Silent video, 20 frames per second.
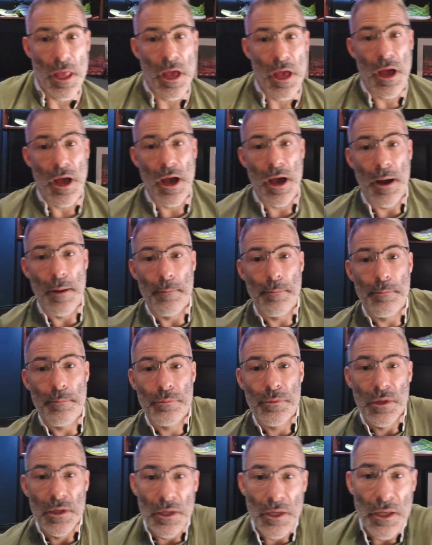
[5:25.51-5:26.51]

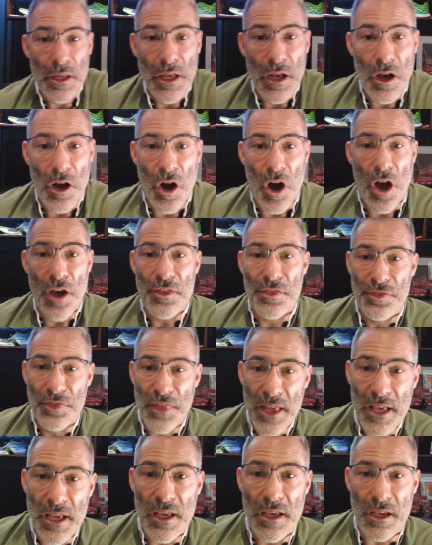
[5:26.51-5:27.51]
I
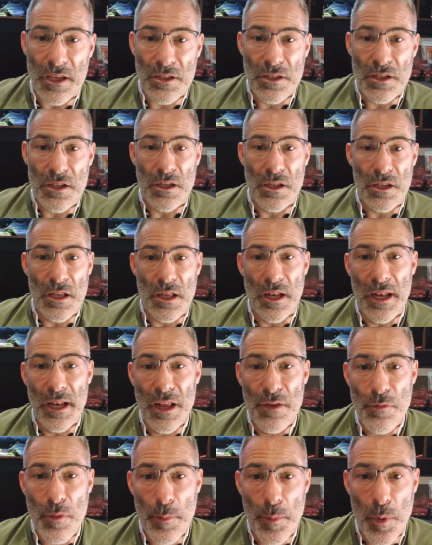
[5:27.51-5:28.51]
think
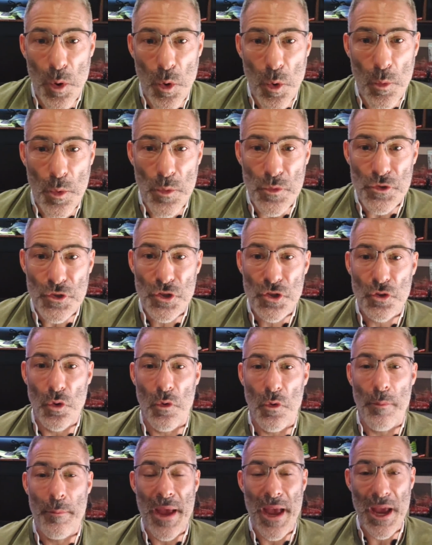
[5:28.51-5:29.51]
Liverpool will score
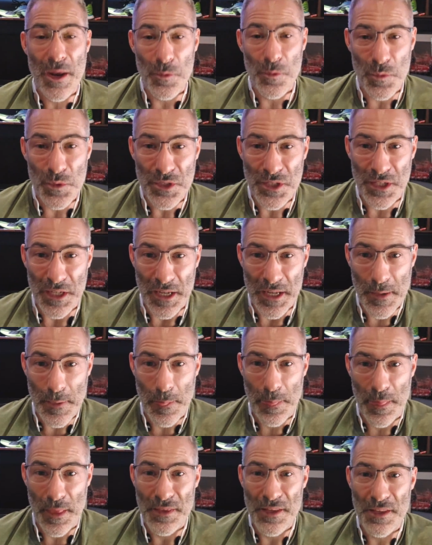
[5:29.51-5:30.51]
a penalty,
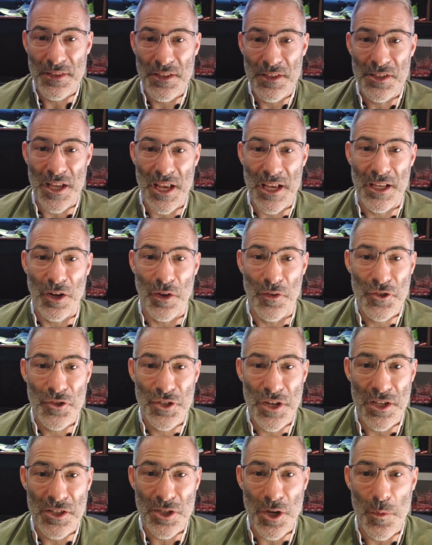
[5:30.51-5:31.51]
then in the second half,
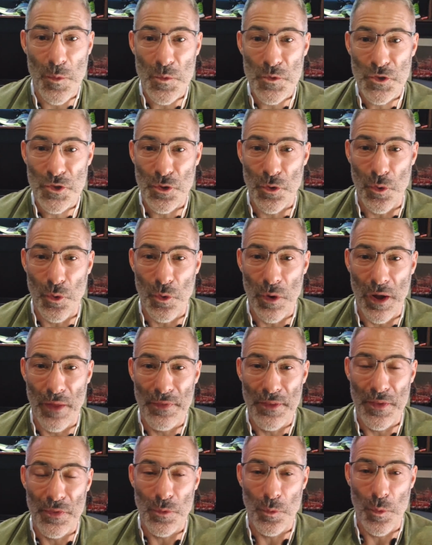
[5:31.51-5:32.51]
Shesko will score, and
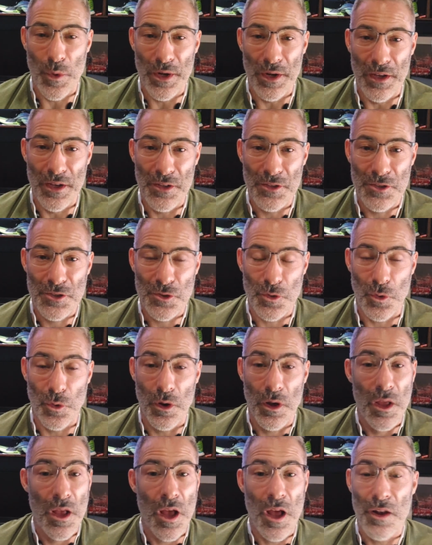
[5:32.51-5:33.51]
then the winner score.
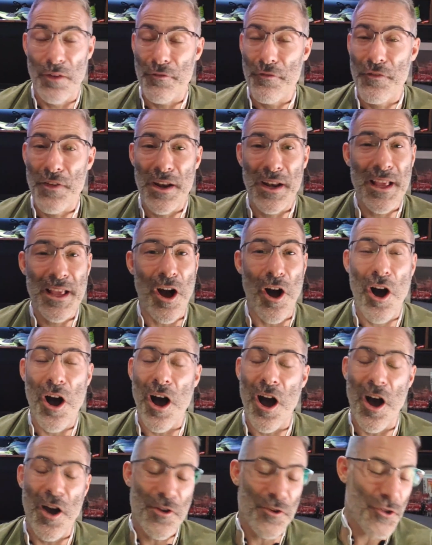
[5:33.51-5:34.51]
Finley,
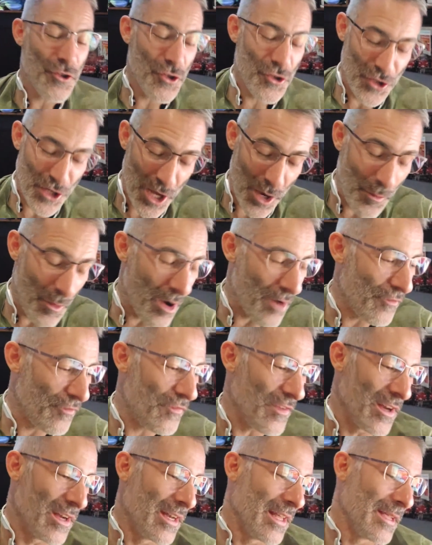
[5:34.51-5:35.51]
do you know what,
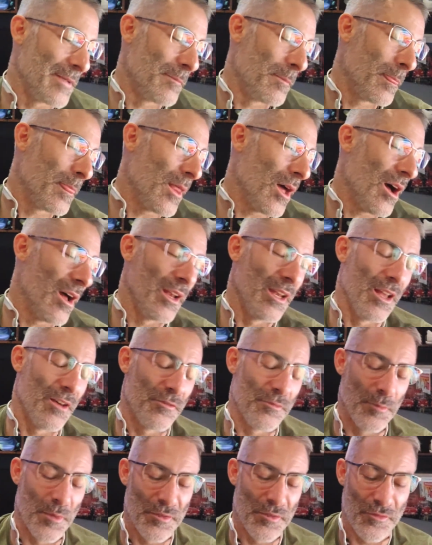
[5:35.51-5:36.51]
Finley? I
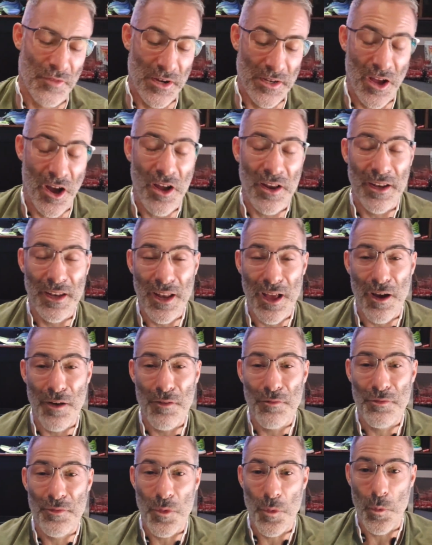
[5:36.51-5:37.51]
love my friend. I
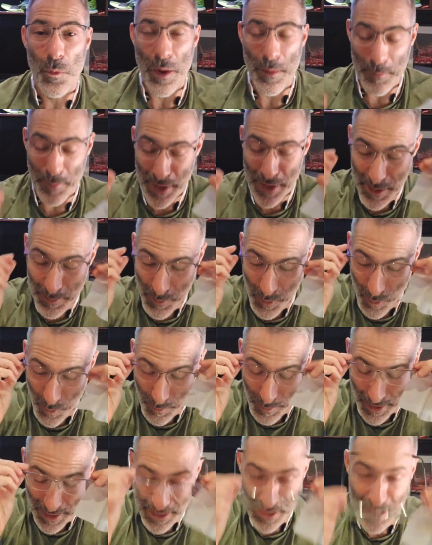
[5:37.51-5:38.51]
love when people
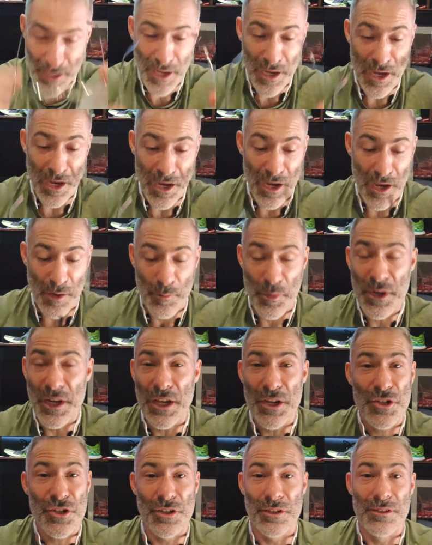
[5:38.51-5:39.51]
make
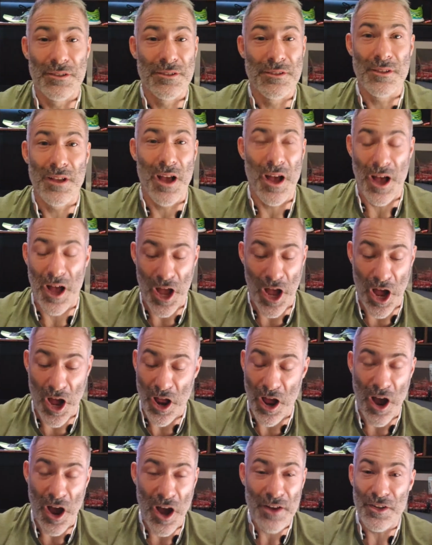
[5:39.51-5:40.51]
predictions.
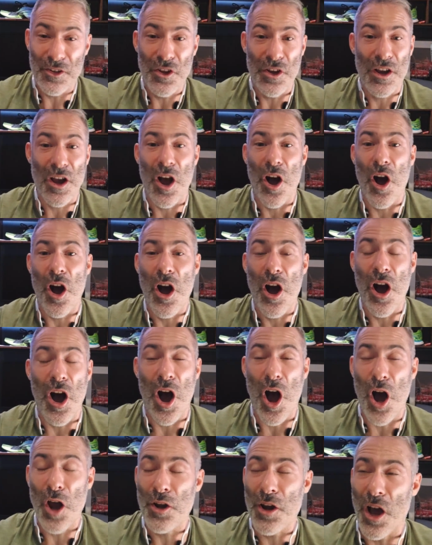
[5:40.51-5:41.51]
I'd
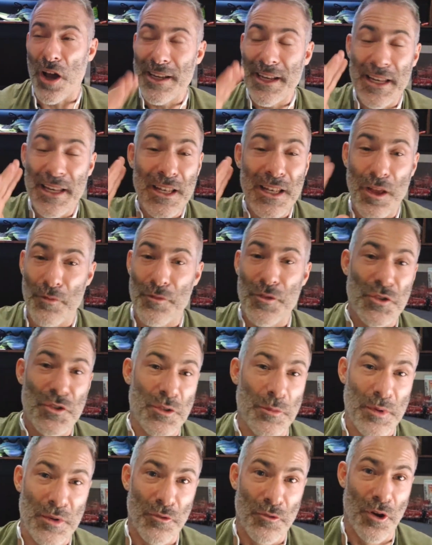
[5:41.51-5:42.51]
love you to
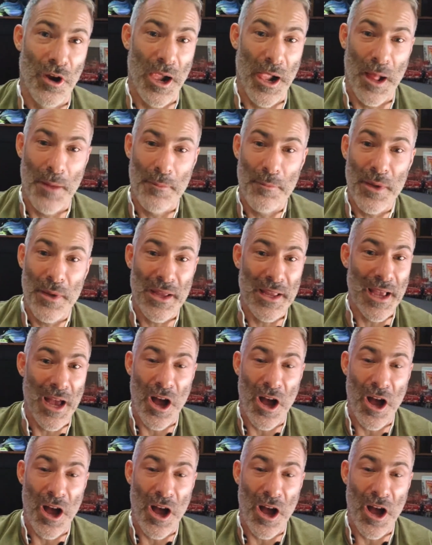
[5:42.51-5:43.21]
be right, mate.